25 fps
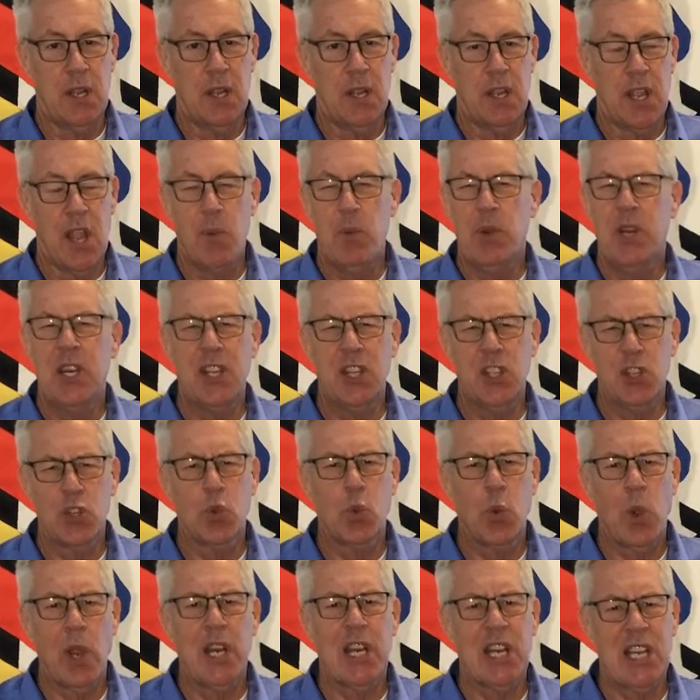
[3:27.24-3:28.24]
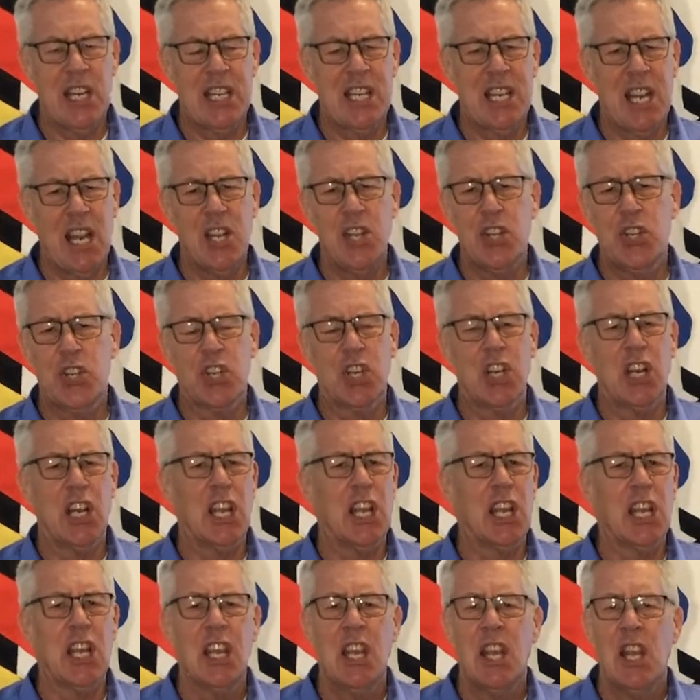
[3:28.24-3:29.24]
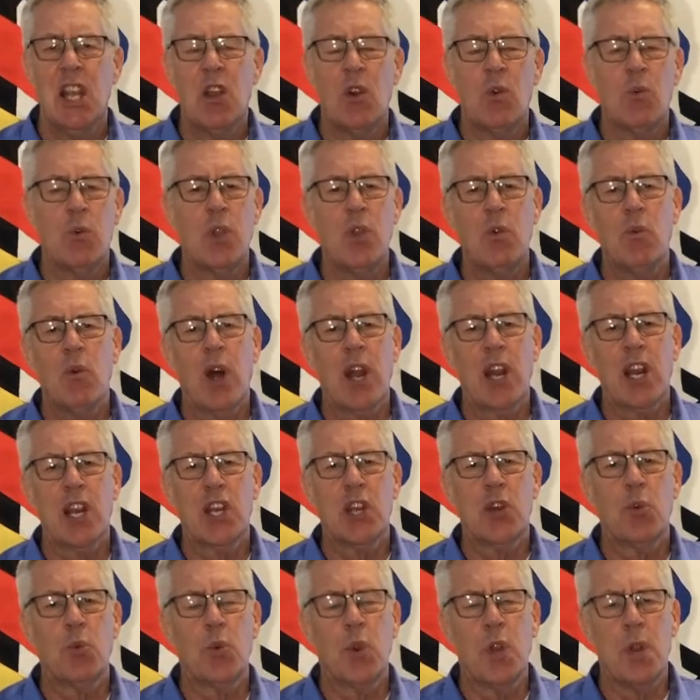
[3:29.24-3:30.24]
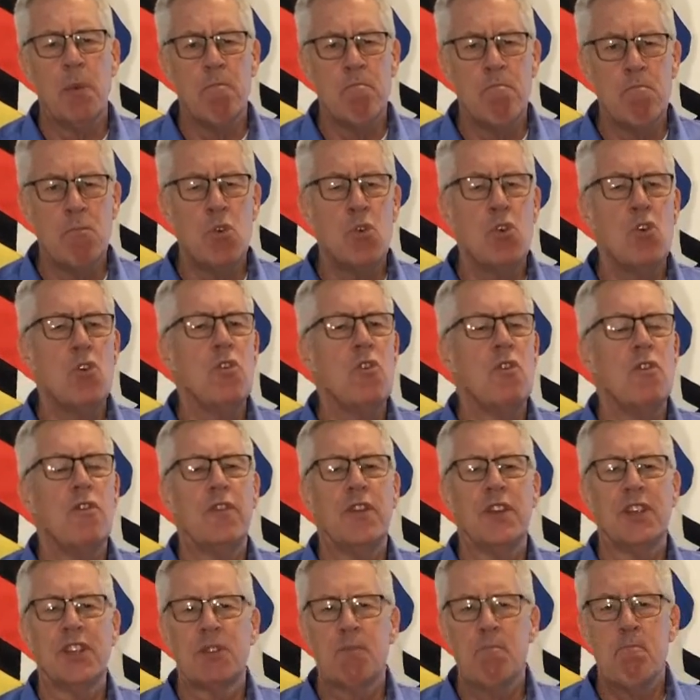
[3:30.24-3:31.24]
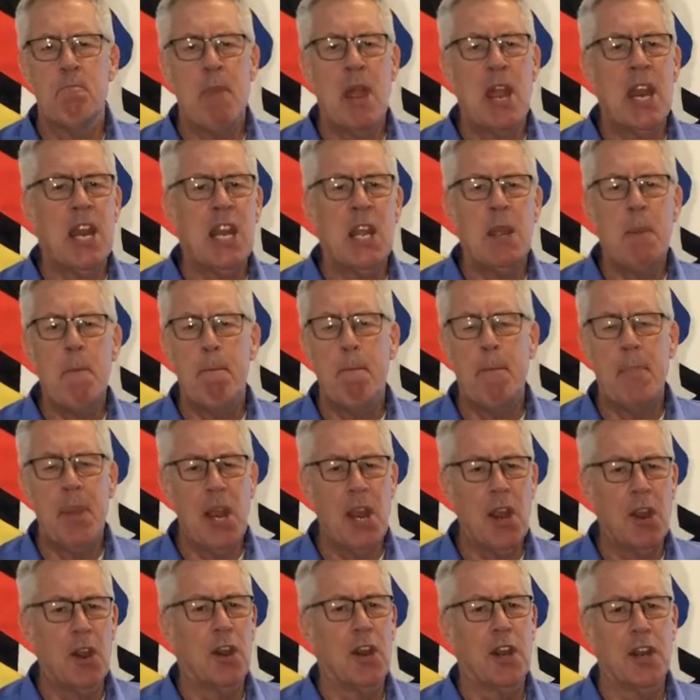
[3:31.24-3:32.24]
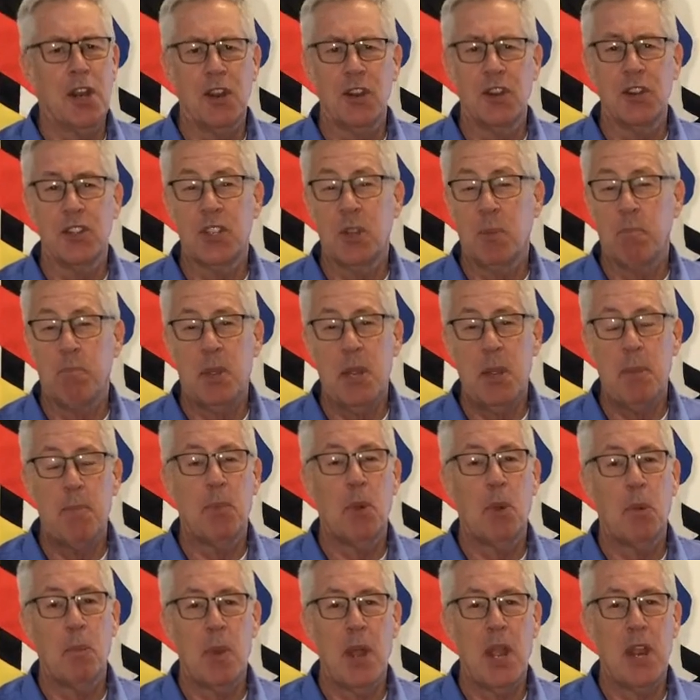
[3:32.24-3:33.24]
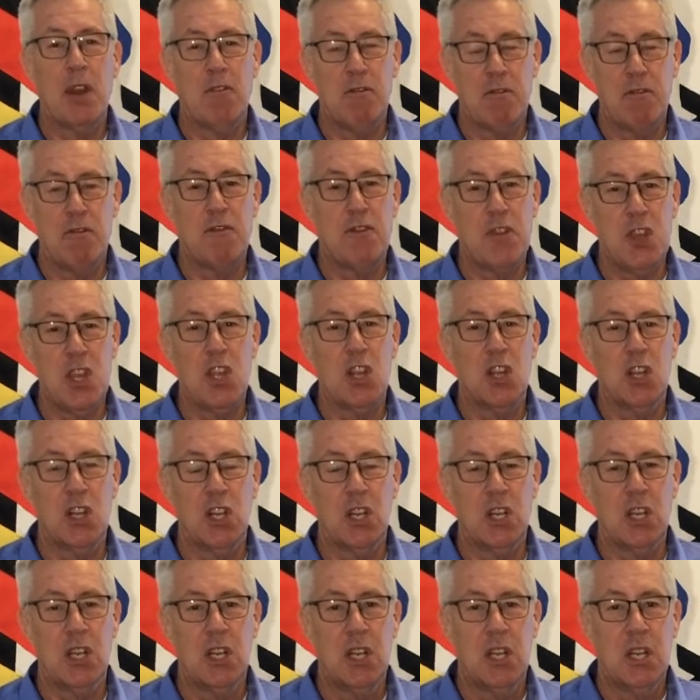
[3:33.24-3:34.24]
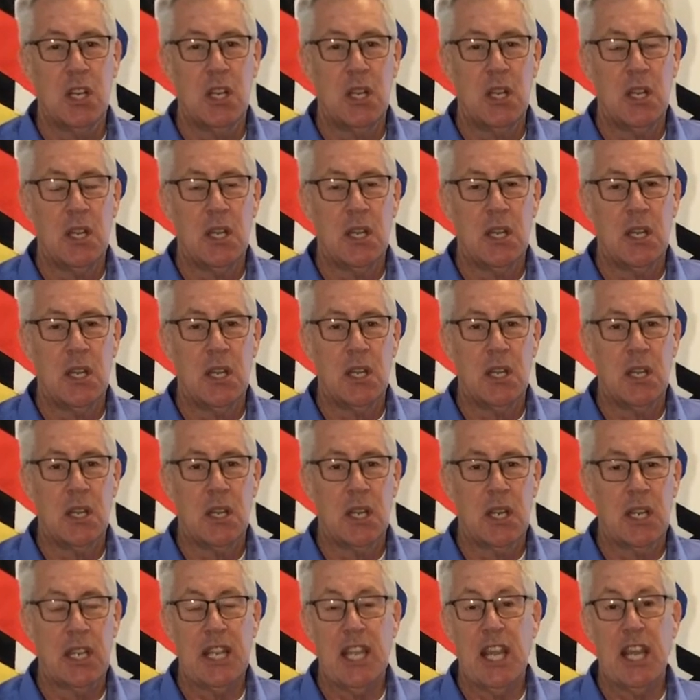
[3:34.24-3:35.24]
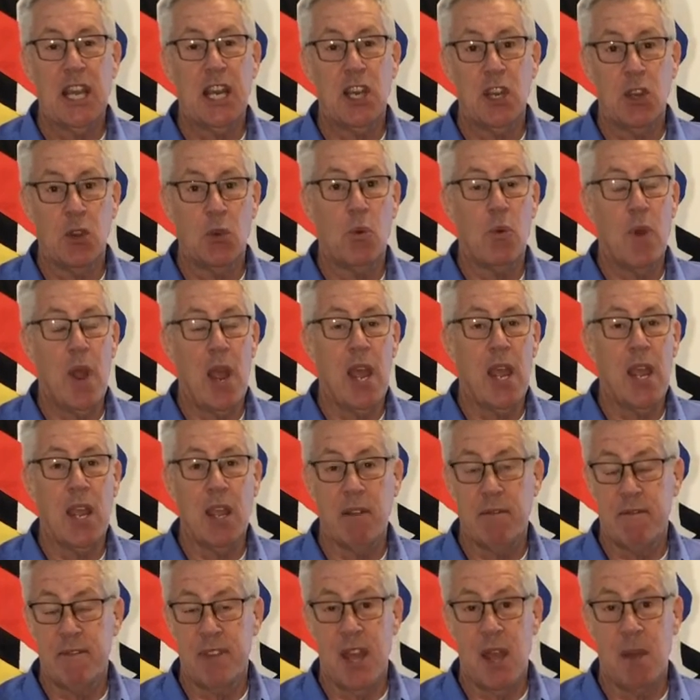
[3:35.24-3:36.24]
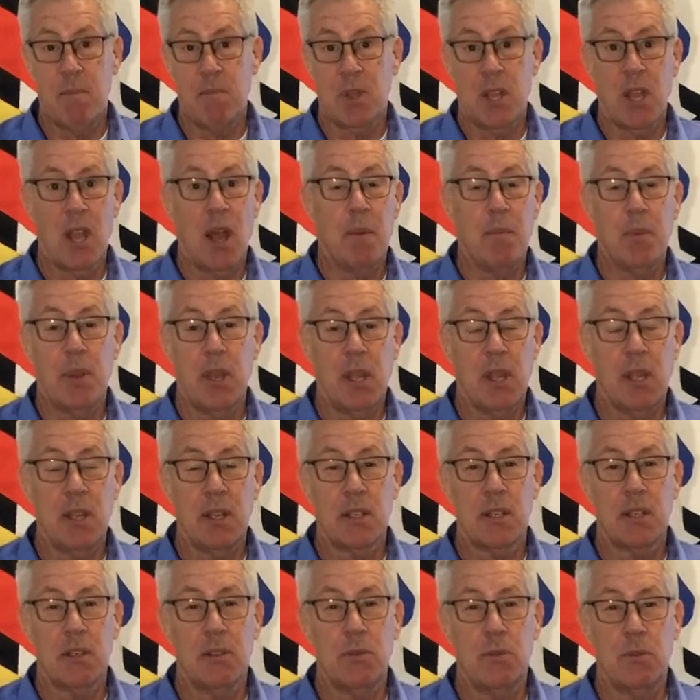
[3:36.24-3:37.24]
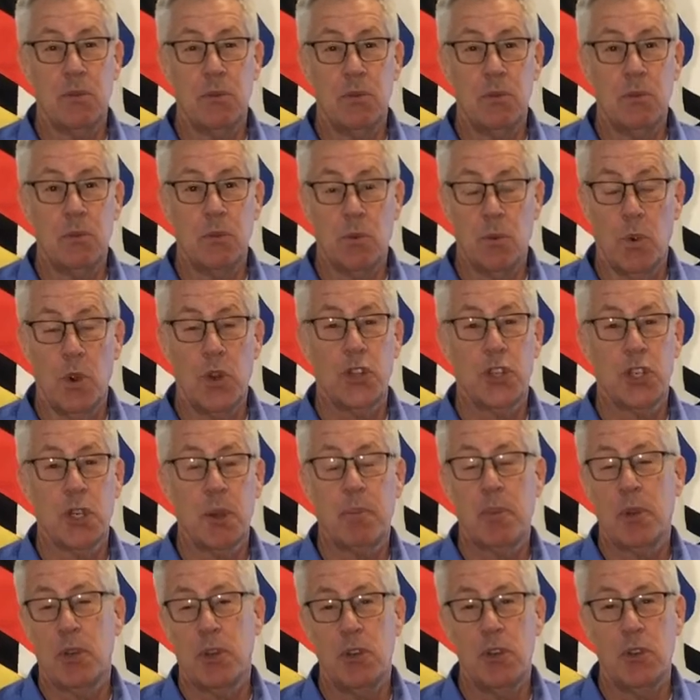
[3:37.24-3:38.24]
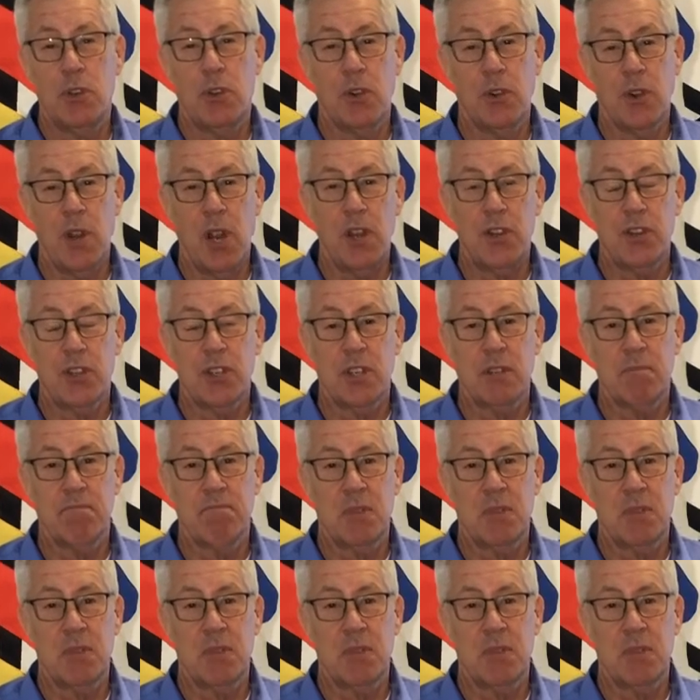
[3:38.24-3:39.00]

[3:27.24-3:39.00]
and we did this quite intentionally, we wanted to remove as many barriers that people might feel get in the way of them coming to worship at New Creation.